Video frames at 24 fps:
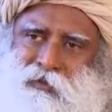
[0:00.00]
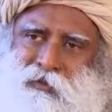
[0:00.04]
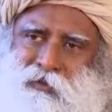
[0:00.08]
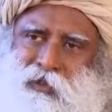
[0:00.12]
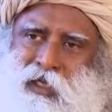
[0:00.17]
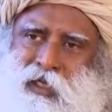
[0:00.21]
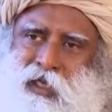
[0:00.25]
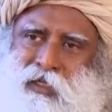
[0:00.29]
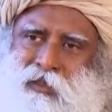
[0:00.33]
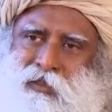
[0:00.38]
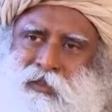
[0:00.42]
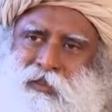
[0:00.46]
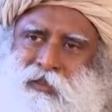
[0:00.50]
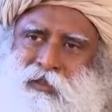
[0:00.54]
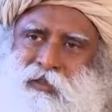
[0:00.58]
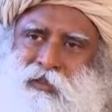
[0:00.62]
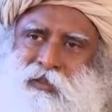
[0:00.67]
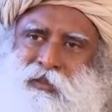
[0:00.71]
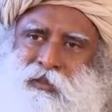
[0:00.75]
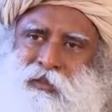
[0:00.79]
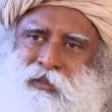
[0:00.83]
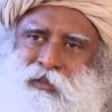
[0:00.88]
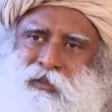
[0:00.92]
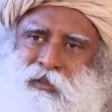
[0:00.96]
that
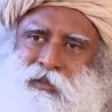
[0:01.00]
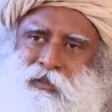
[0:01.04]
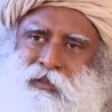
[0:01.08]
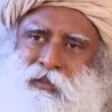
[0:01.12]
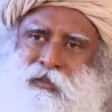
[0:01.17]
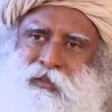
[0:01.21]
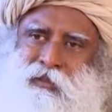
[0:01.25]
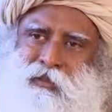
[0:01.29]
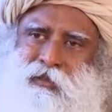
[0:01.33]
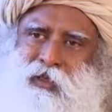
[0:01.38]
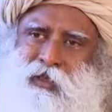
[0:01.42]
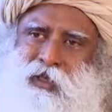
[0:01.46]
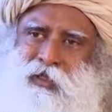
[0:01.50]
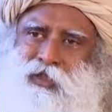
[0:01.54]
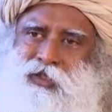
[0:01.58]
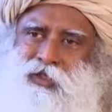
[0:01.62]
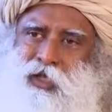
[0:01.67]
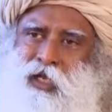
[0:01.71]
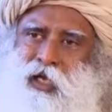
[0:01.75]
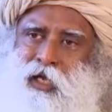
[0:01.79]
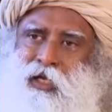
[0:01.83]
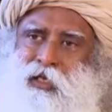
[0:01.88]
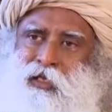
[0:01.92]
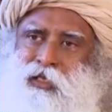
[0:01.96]
a
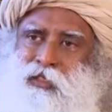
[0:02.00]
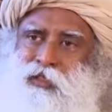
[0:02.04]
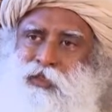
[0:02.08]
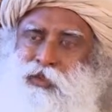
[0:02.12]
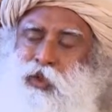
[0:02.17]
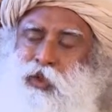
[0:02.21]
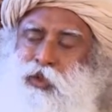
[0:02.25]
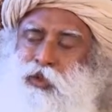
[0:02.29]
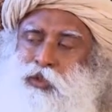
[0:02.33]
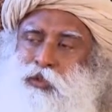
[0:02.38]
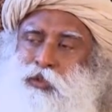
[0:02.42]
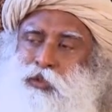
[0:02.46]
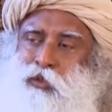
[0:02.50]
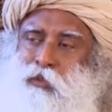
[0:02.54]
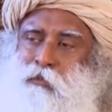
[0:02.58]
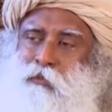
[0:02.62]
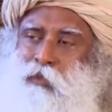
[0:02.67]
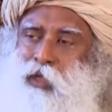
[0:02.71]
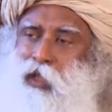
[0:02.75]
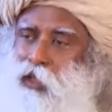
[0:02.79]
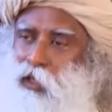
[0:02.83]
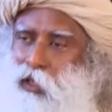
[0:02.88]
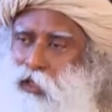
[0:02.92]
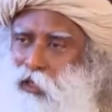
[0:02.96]
child is not your
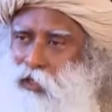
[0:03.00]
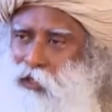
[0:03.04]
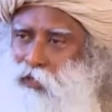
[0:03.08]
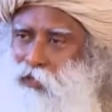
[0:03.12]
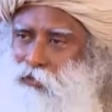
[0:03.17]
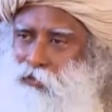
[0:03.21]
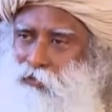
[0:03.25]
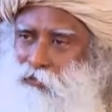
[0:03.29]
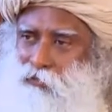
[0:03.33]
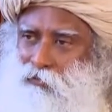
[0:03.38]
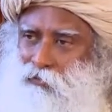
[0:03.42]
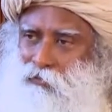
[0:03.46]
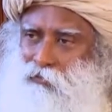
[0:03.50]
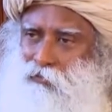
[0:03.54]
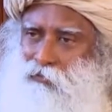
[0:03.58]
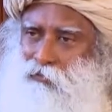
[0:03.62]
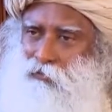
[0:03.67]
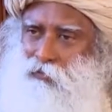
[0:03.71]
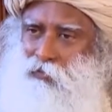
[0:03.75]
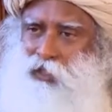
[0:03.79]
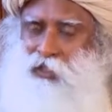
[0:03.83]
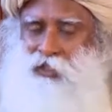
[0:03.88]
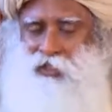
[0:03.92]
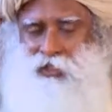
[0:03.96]
making,
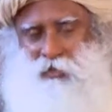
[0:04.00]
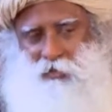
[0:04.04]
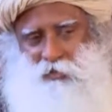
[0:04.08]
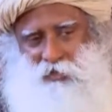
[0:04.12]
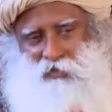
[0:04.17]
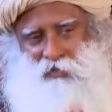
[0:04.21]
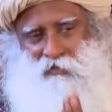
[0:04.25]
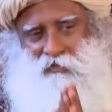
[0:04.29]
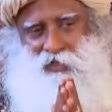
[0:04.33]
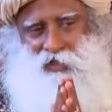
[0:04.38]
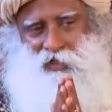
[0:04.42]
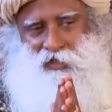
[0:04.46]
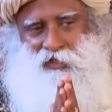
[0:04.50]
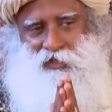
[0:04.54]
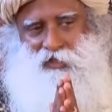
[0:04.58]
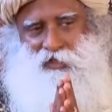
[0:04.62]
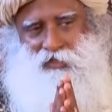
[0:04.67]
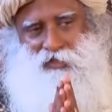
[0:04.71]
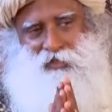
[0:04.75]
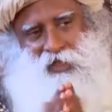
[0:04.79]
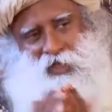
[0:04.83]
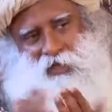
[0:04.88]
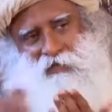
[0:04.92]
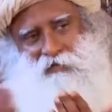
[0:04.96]
it's a
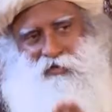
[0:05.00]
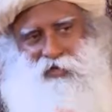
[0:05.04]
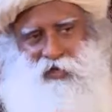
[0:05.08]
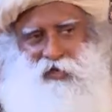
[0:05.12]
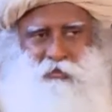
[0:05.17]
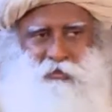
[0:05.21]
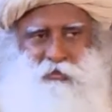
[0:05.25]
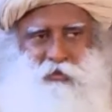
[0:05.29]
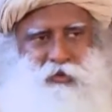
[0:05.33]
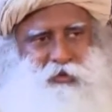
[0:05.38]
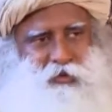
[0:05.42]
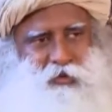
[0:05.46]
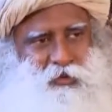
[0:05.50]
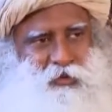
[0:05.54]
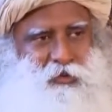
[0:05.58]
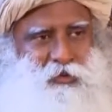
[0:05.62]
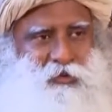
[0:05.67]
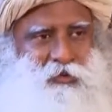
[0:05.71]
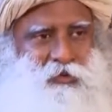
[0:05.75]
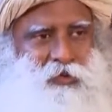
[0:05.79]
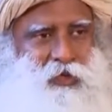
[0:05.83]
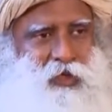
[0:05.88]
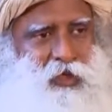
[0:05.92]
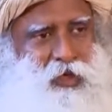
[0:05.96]
privilege, they have come through you.
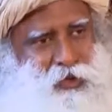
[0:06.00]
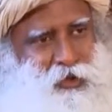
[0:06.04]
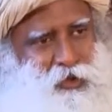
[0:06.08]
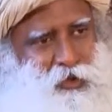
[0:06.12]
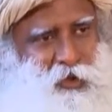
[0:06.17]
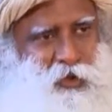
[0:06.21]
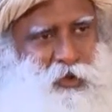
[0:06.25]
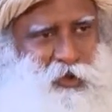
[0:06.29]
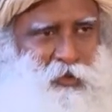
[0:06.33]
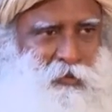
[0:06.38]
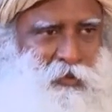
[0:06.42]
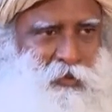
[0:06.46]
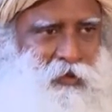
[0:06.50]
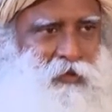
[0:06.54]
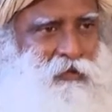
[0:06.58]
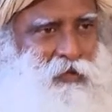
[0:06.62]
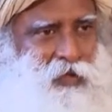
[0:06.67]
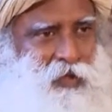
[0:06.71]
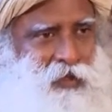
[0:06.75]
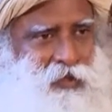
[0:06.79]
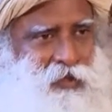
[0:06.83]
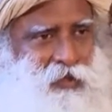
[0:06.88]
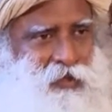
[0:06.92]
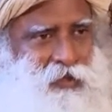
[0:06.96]
Enjoy the
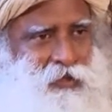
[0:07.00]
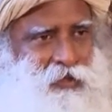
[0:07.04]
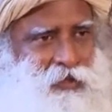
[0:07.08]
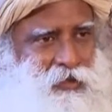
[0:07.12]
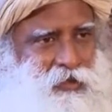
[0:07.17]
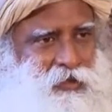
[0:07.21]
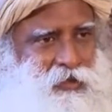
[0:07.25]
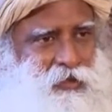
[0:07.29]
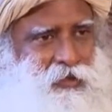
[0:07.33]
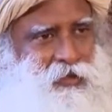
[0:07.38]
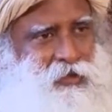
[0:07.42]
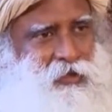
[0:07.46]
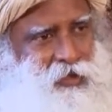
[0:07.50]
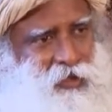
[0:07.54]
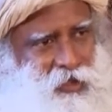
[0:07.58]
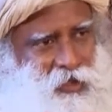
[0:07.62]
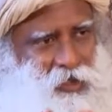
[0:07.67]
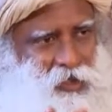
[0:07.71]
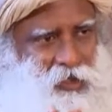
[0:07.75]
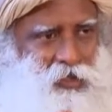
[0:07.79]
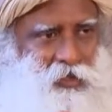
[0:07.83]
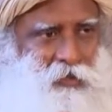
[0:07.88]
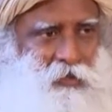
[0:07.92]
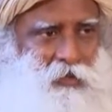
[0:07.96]
privilege,
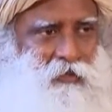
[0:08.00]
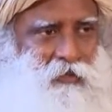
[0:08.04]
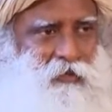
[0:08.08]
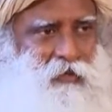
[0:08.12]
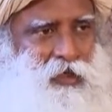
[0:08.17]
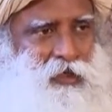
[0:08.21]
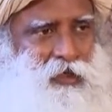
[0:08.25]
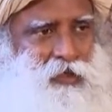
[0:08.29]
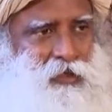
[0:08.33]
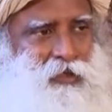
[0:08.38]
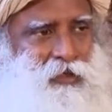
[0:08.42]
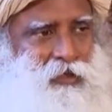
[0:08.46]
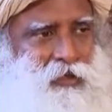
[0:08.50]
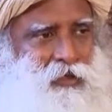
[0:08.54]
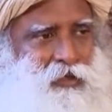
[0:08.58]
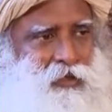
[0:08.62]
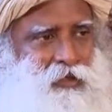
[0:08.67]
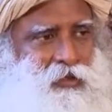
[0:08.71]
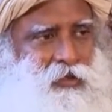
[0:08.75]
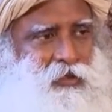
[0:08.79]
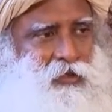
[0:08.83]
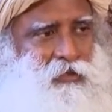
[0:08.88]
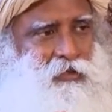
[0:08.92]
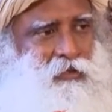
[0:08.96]
cherish the privilege,
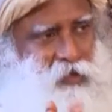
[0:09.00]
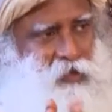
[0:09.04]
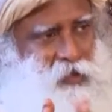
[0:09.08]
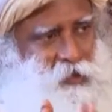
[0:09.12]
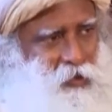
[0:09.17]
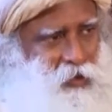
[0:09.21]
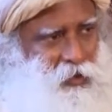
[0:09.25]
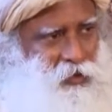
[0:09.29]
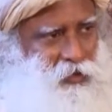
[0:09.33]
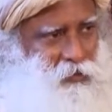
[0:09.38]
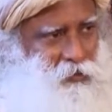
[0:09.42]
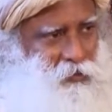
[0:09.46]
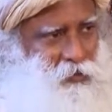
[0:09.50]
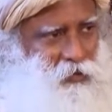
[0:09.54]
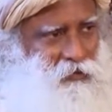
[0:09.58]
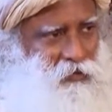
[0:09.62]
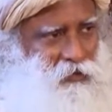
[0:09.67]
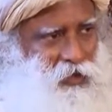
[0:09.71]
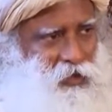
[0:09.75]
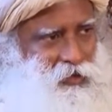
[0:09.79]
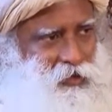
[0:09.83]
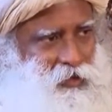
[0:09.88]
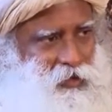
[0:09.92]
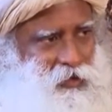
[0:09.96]
respect the
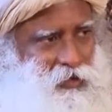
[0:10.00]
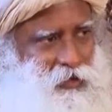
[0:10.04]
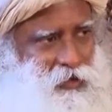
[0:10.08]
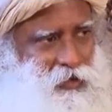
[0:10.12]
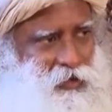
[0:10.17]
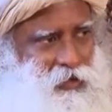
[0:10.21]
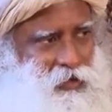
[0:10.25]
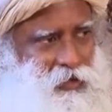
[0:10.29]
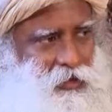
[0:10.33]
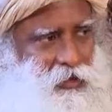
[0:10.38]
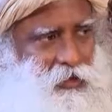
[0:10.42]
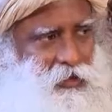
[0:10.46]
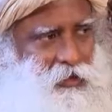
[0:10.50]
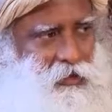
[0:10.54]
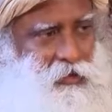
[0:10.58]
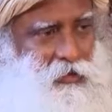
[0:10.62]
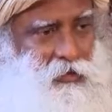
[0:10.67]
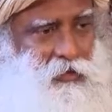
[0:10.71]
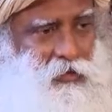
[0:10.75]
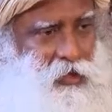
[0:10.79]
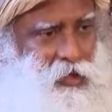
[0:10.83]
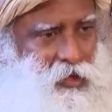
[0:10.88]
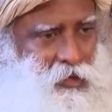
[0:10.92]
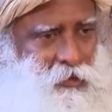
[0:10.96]
privilege.
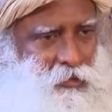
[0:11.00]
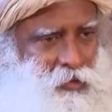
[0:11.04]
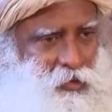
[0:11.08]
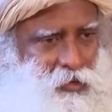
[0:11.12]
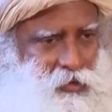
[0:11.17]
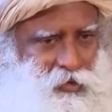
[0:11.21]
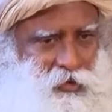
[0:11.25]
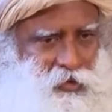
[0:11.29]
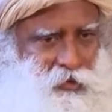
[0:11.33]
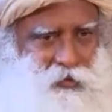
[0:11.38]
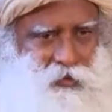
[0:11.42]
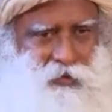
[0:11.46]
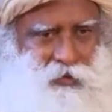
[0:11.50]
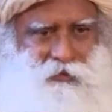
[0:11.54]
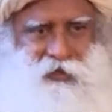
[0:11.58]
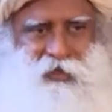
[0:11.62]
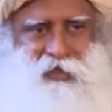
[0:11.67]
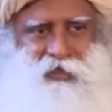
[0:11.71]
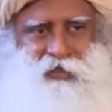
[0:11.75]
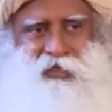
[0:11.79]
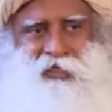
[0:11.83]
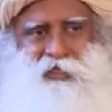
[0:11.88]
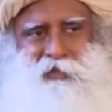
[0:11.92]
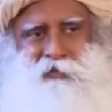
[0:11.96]
Do not abuse the
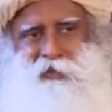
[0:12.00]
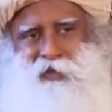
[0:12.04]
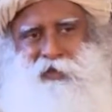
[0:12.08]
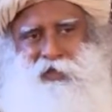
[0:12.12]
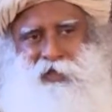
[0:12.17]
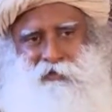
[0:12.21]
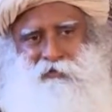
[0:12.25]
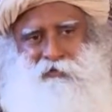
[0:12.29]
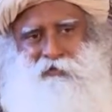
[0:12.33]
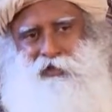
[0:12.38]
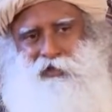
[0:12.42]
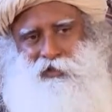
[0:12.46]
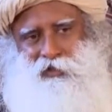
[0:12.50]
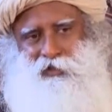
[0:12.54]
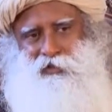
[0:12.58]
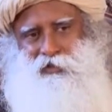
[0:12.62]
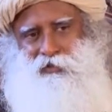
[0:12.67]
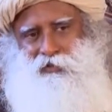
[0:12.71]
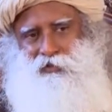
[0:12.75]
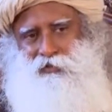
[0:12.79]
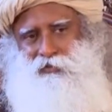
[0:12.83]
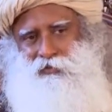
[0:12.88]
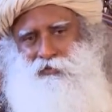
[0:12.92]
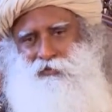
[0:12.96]
privilege that's been given to you.
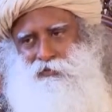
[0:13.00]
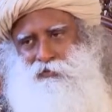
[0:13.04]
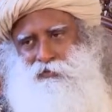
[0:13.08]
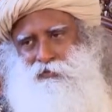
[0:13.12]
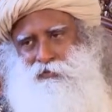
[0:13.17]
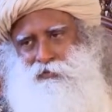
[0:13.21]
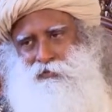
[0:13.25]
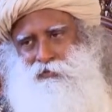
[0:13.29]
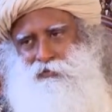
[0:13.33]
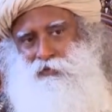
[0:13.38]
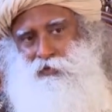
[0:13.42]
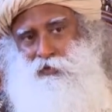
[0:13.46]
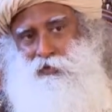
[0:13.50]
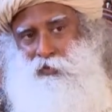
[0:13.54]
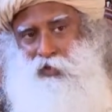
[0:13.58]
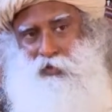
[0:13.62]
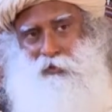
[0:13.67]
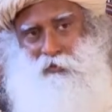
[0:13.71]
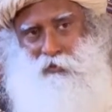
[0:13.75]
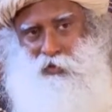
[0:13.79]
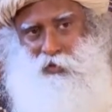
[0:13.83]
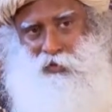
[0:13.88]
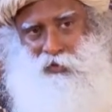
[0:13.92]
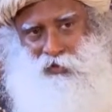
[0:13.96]
It's very
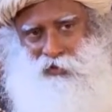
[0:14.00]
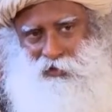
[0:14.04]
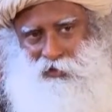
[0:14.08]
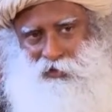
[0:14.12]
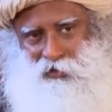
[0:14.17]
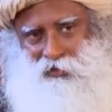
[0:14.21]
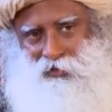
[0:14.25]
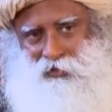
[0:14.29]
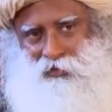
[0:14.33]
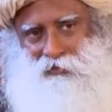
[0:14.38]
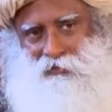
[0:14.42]
important.